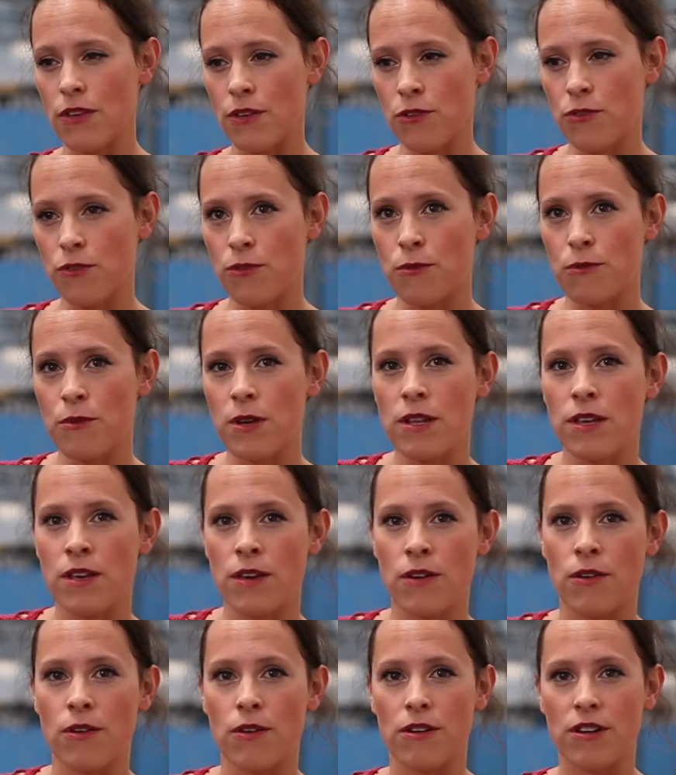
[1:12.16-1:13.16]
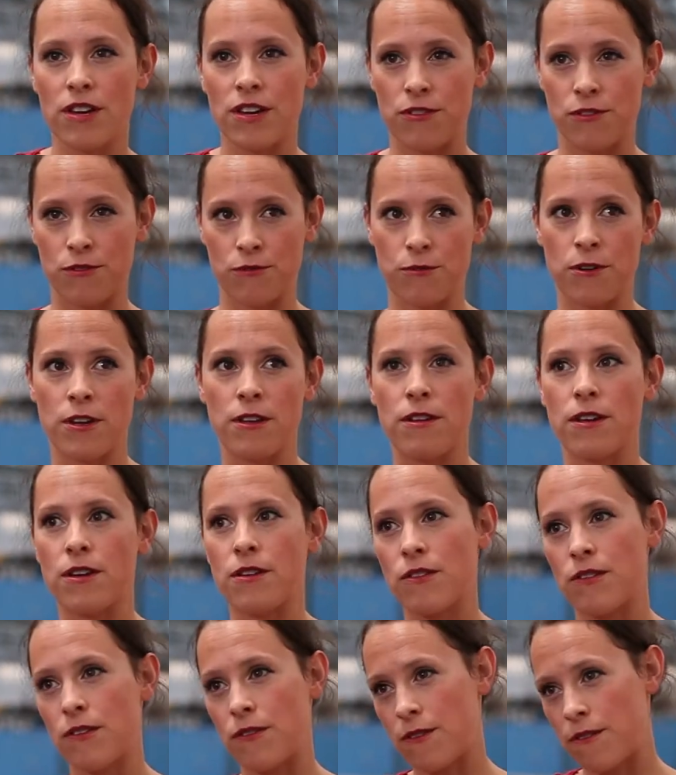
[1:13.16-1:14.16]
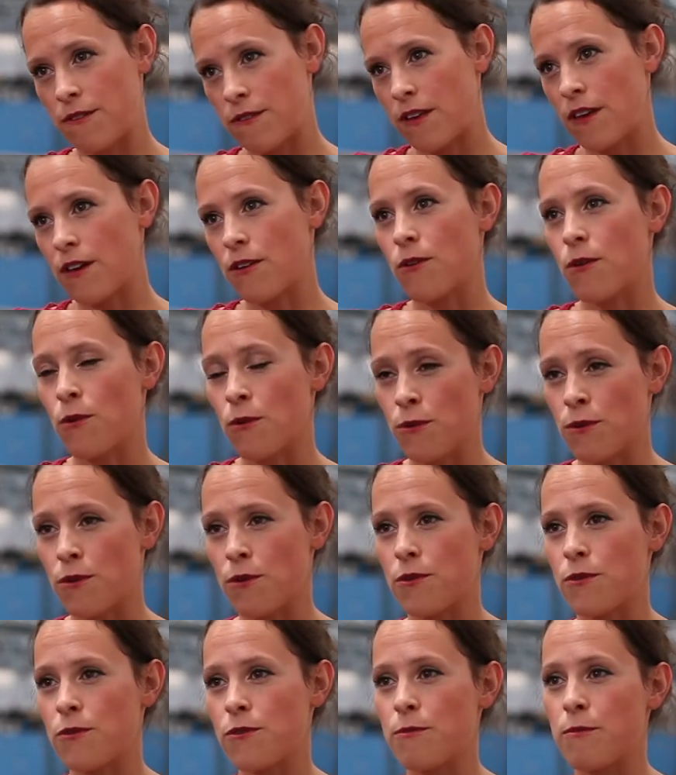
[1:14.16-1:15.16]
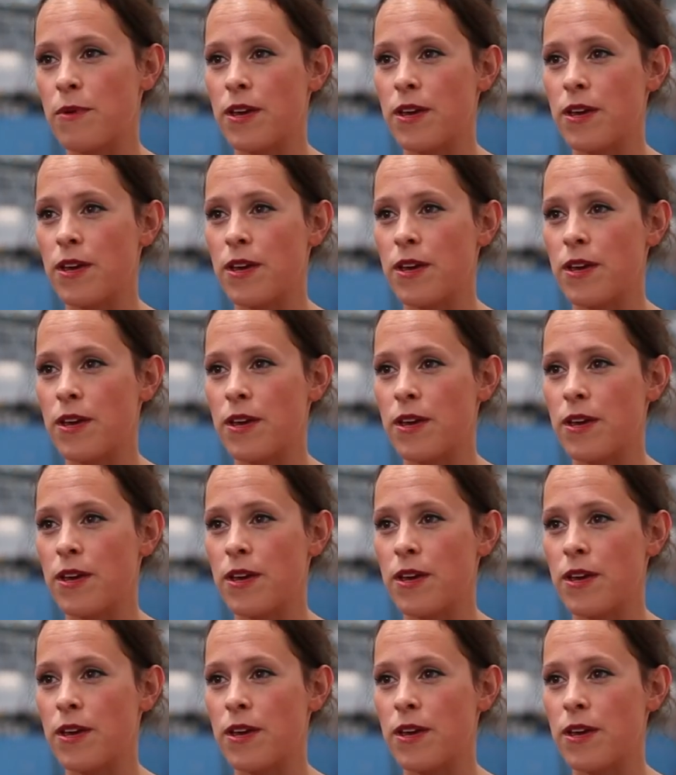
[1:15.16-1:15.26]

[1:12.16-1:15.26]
So really orchestrating these stakeholders,